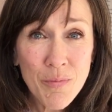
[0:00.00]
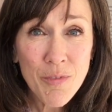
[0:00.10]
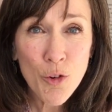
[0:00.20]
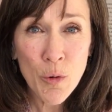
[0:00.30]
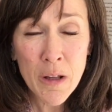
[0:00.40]

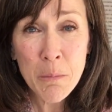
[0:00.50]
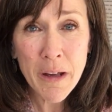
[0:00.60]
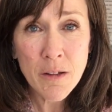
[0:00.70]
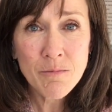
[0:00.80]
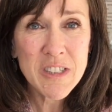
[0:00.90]
through
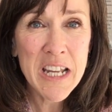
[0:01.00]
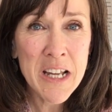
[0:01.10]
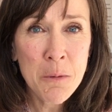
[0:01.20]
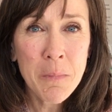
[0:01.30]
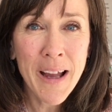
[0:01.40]
email,
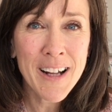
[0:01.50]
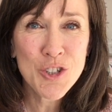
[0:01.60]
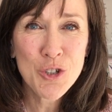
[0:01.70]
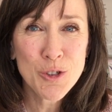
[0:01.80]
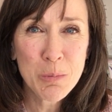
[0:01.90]

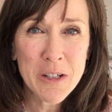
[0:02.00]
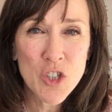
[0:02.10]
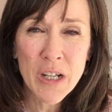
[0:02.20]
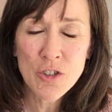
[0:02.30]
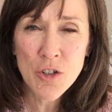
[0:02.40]

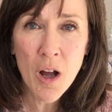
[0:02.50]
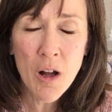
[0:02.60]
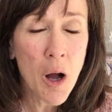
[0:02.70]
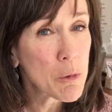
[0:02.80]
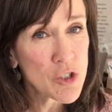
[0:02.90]

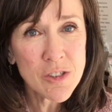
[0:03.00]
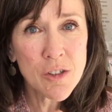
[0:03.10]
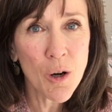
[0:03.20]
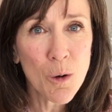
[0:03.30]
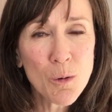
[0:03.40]
tam@choosebigchange.com, or just
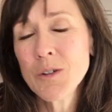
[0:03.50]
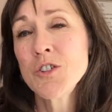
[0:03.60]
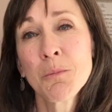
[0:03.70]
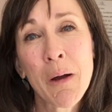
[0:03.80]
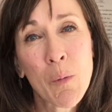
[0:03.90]
go
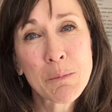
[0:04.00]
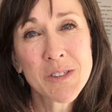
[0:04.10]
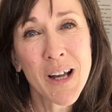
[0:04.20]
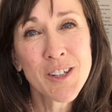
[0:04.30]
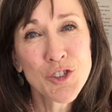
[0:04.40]
to my
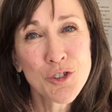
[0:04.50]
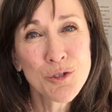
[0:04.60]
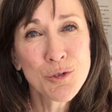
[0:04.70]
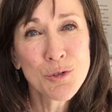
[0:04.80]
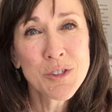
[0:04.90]
website,
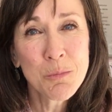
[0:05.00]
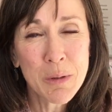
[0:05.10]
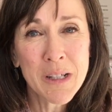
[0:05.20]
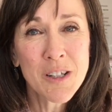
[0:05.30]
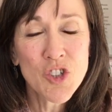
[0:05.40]

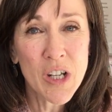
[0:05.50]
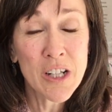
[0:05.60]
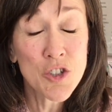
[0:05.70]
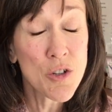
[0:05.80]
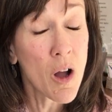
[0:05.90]

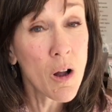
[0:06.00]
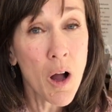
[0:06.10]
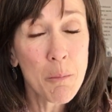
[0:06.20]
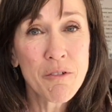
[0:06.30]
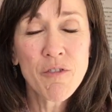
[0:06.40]

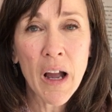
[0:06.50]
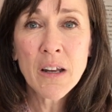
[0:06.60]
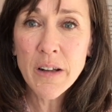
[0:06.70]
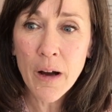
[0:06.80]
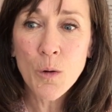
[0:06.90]
choosebigchange.com, and
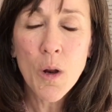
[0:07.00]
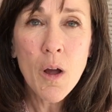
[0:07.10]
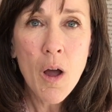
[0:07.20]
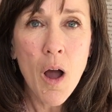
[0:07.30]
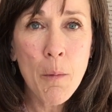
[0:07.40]
find out
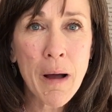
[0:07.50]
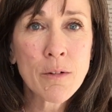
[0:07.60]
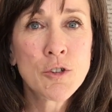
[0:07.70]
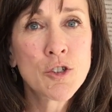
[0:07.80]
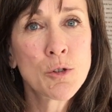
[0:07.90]

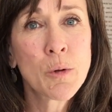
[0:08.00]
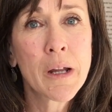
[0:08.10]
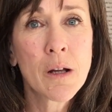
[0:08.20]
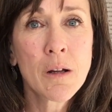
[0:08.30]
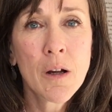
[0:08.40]
about
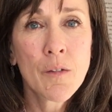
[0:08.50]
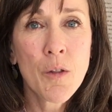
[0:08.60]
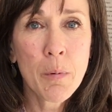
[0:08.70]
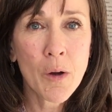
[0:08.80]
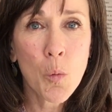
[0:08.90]
doing the
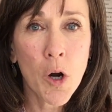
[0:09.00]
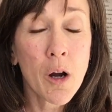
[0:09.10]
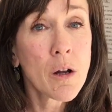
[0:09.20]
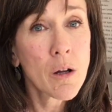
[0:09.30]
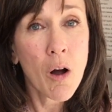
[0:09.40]
big
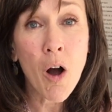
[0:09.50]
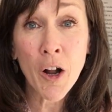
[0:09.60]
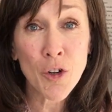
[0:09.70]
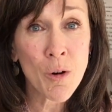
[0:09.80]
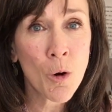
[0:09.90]
work
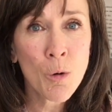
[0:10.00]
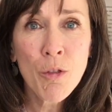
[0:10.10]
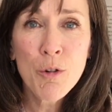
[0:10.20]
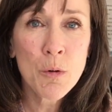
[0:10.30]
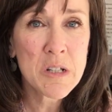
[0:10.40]
on your own
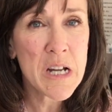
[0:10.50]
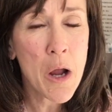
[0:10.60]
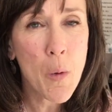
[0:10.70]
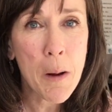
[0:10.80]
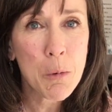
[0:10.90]
through a
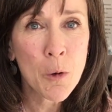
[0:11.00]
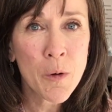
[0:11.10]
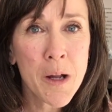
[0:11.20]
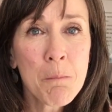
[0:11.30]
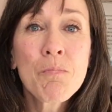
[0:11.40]
DIY
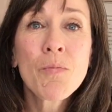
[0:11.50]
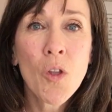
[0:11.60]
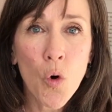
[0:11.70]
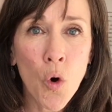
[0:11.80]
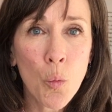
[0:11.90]
program,
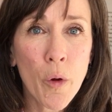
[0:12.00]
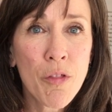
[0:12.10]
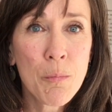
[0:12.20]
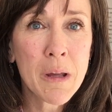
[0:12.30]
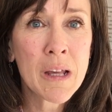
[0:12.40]
or
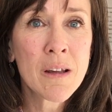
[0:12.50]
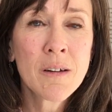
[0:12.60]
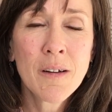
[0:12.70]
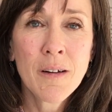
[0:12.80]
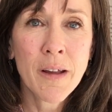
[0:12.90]
with me
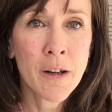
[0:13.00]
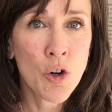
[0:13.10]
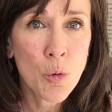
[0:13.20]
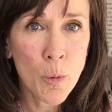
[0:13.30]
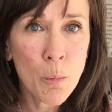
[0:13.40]
in a
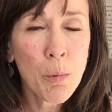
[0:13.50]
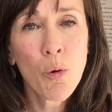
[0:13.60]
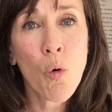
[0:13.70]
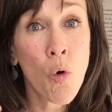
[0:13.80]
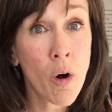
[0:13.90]
group,
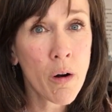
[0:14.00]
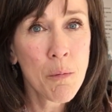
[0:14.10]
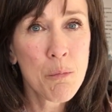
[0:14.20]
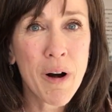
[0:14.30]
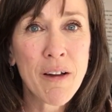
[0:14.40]
or
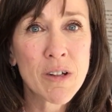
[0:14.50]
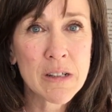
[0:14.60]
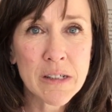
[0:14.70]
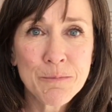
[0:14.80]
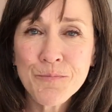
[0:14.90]

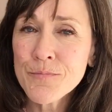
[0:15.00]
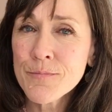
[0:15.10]
privately.